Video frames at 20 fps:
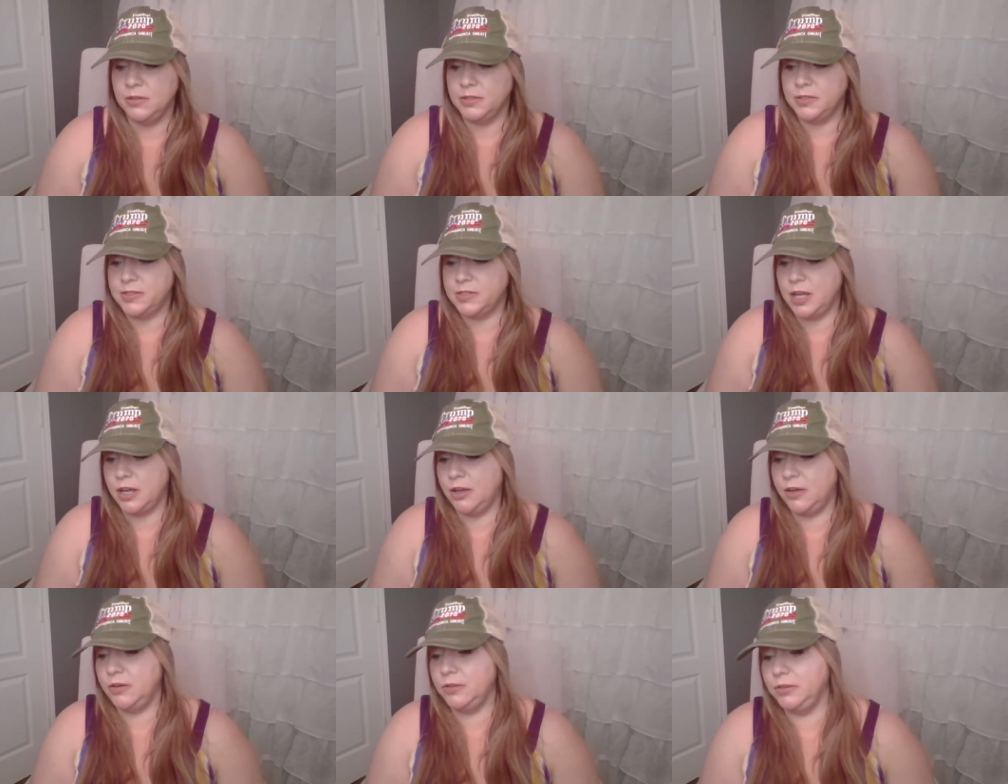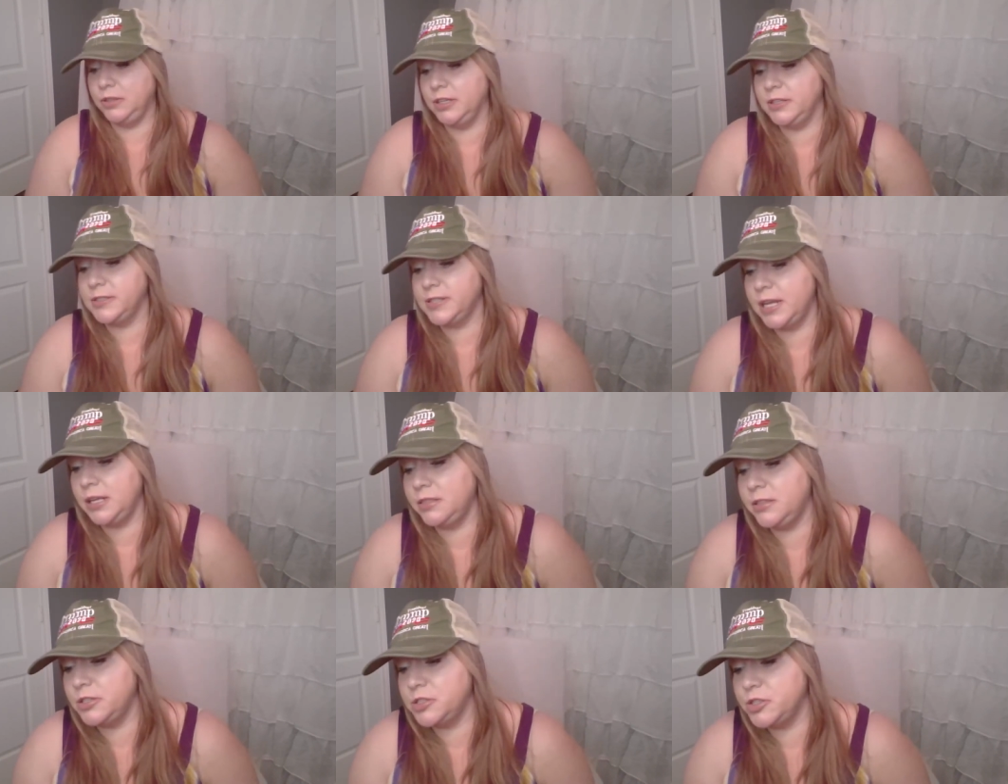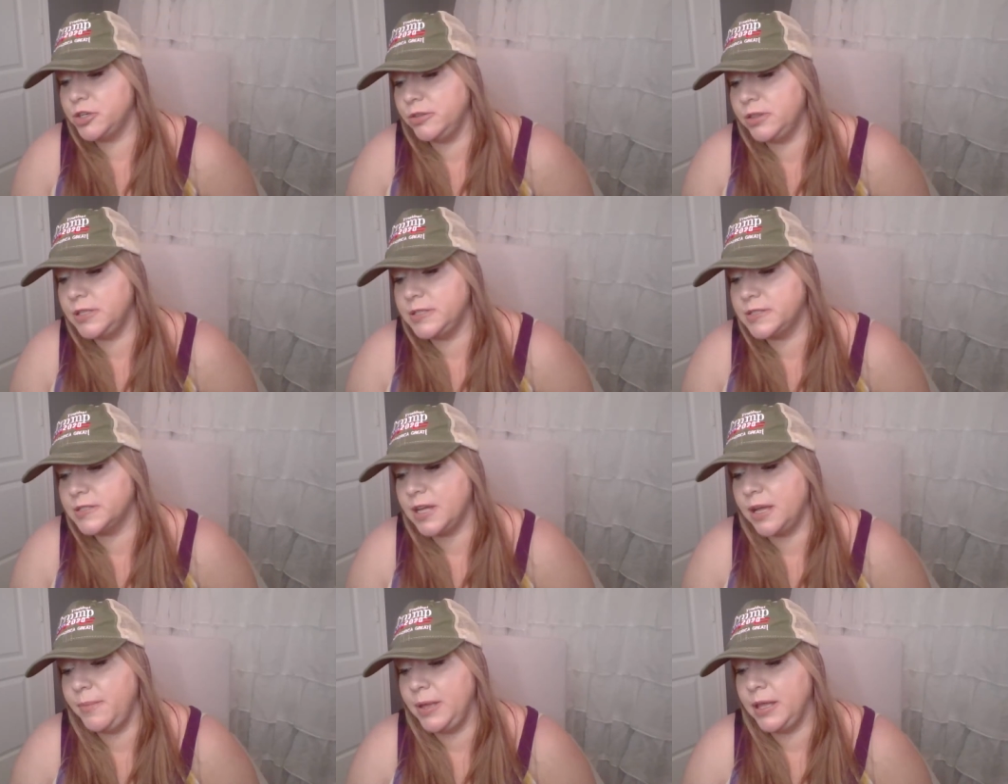So looks like the truth
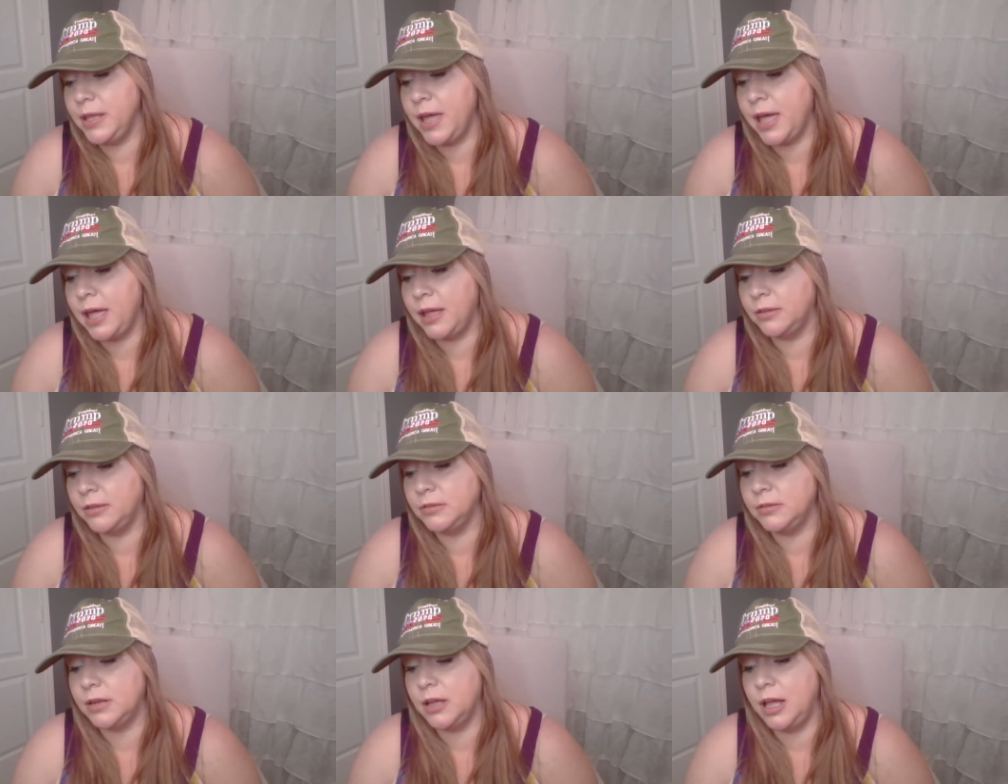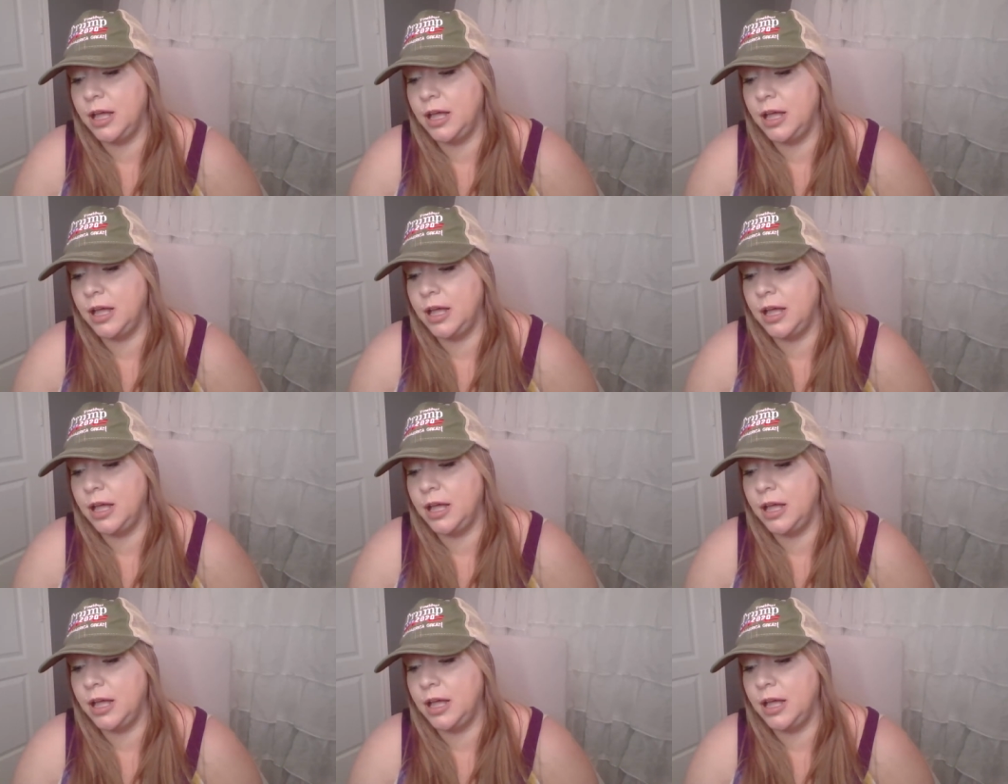is coming out.